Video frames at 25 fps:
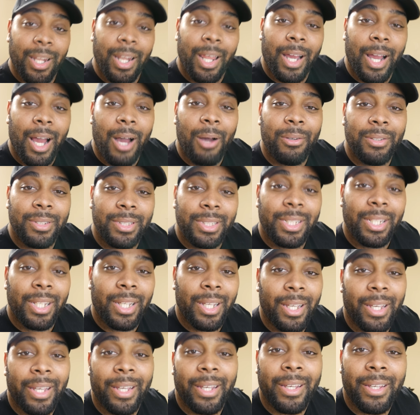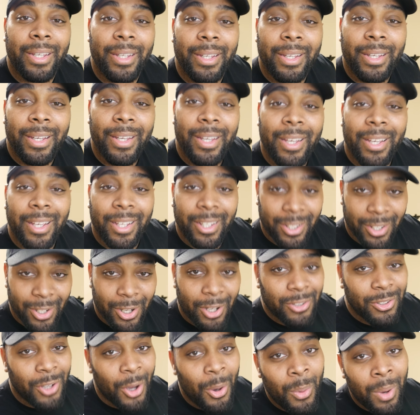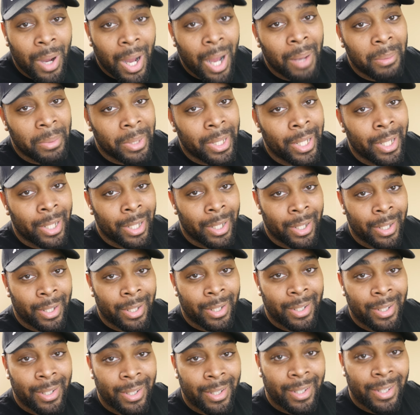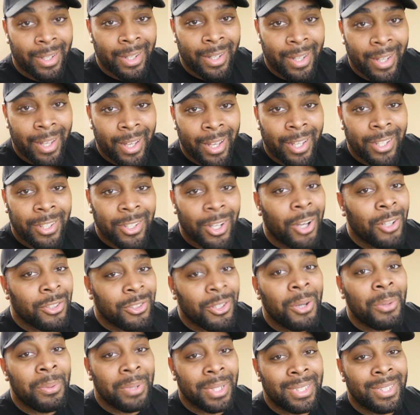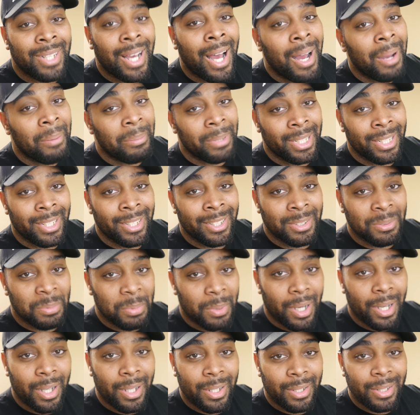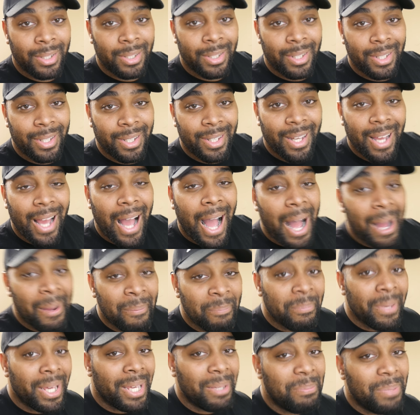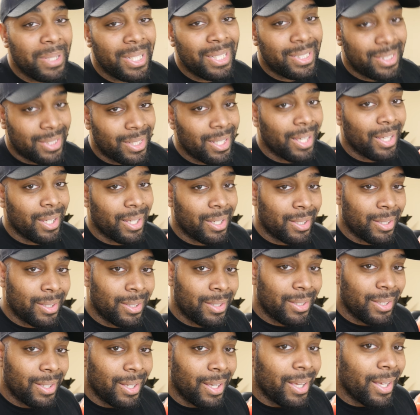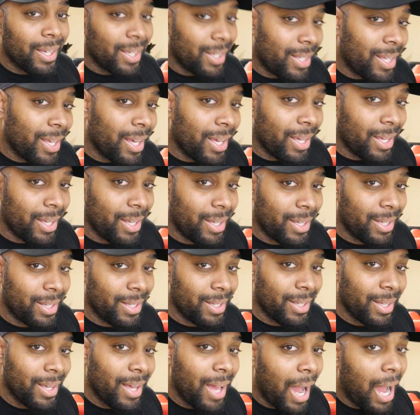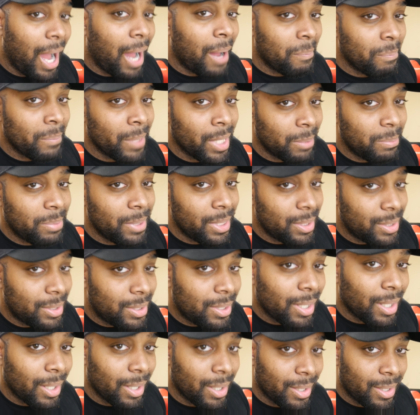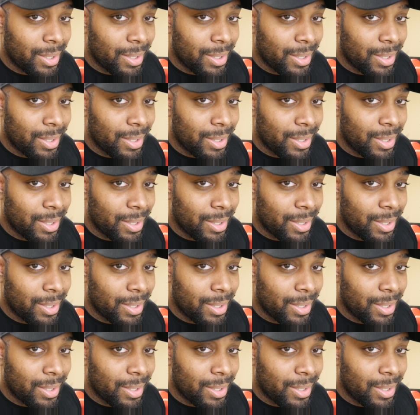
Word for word: like I was saying, y'all know why I'm here. Y'all know what time it is, bruh. I may be sick. Yeah, I may be sick.